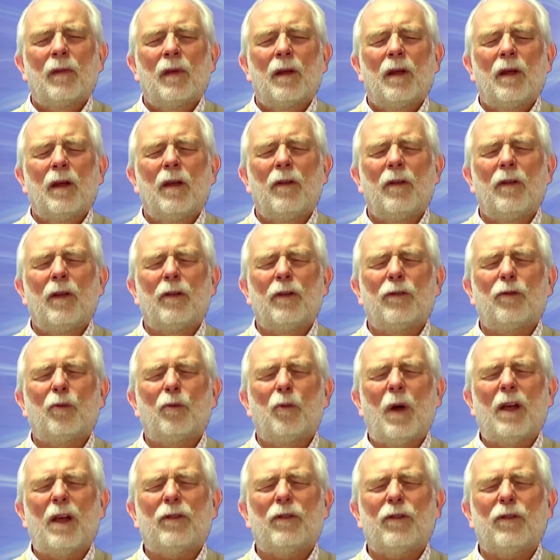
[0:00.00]
in this
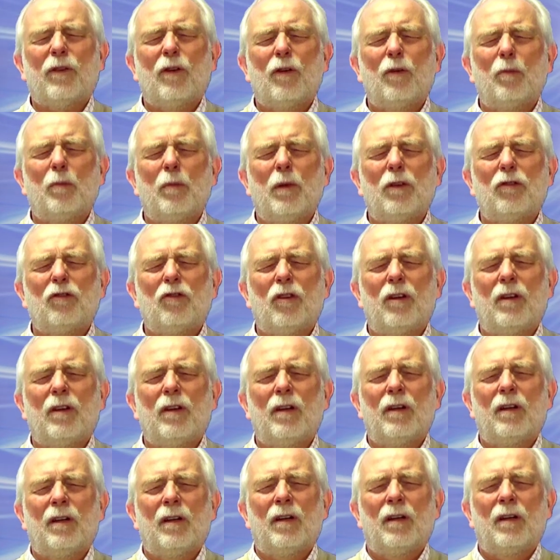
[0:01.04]
rescue
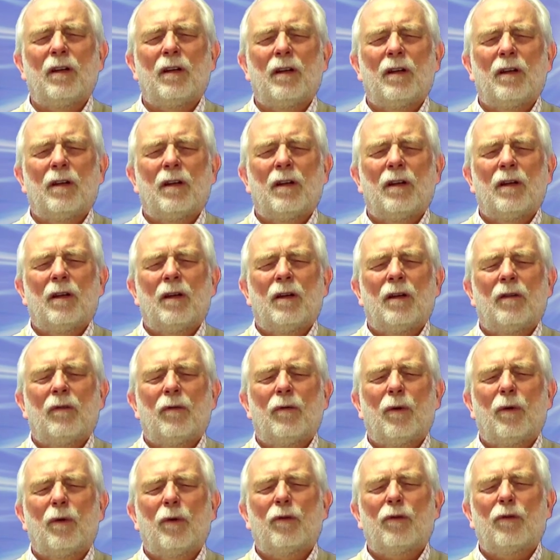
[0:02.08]
mission
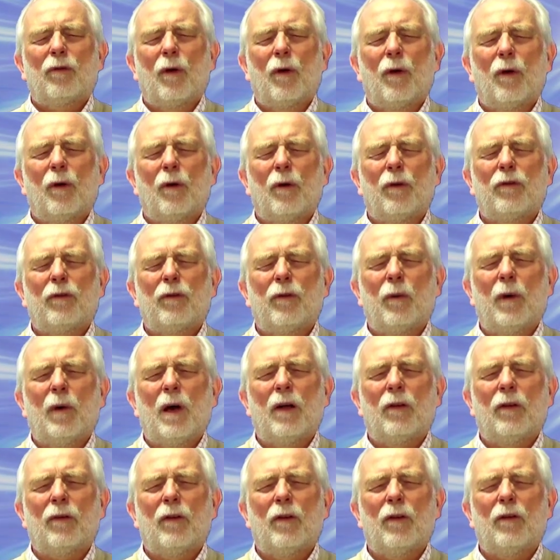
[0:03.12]
for souls
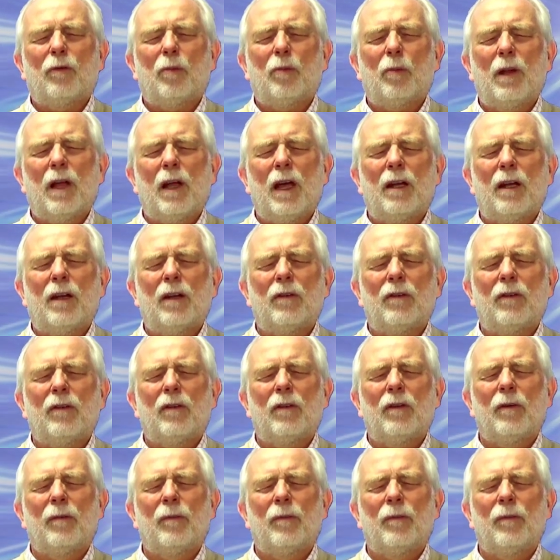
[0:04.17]
throughout this planet.